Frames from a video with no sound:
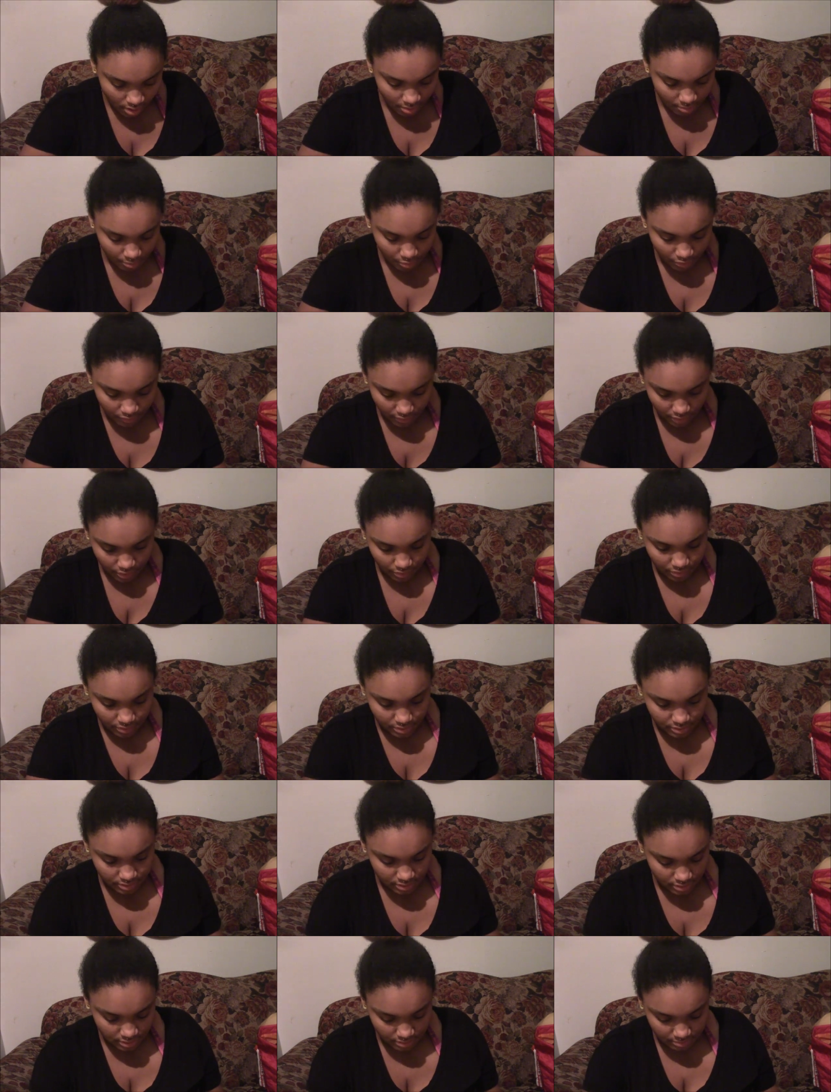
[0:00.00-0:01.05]
moving
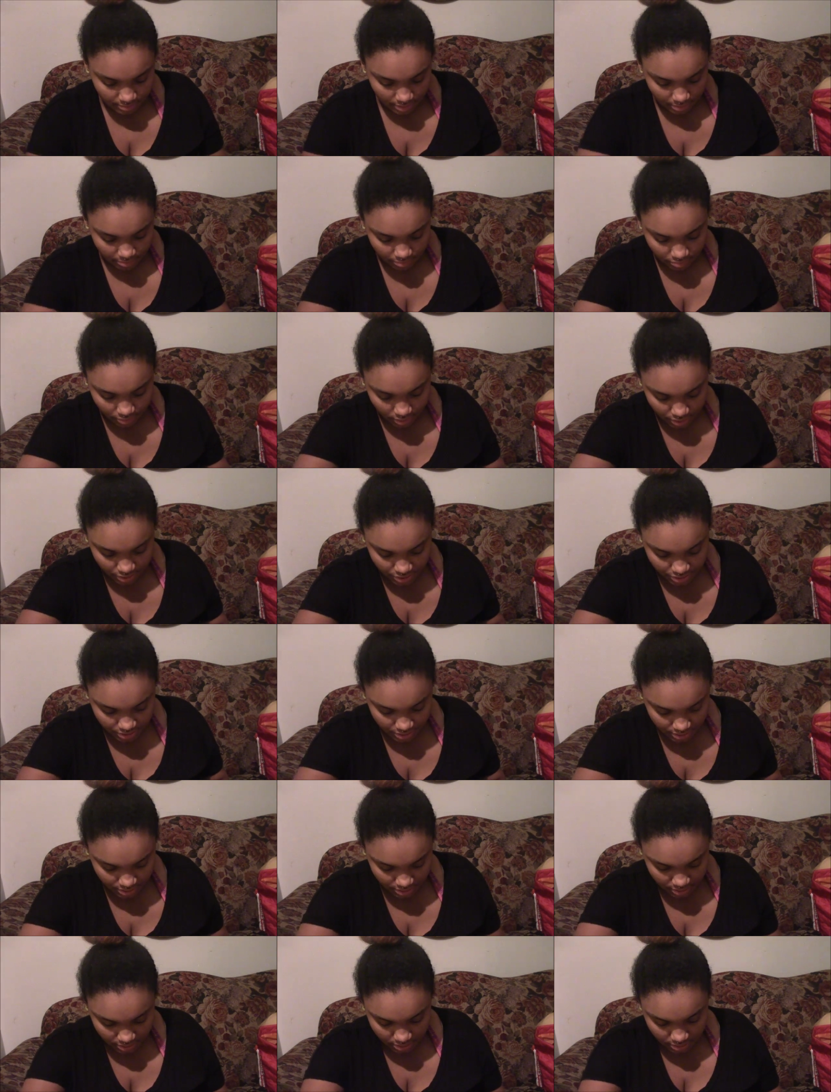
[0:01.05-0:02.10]
on to my
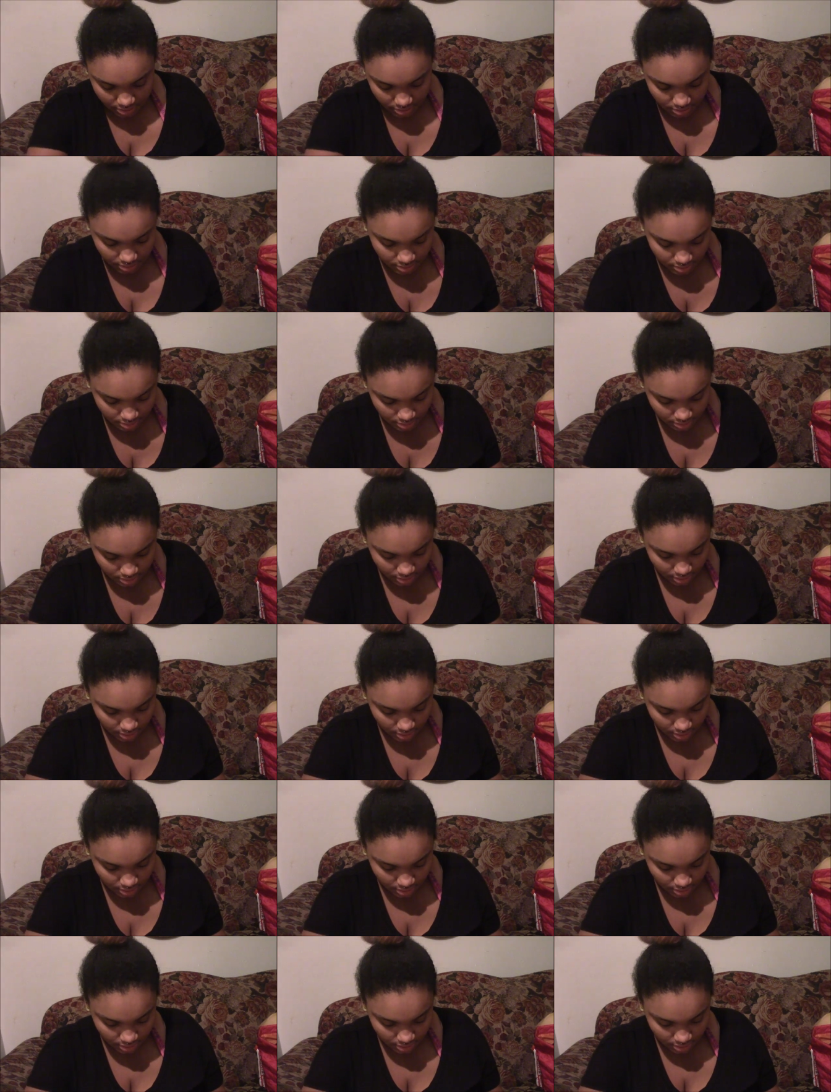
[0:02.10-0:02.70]
brushes,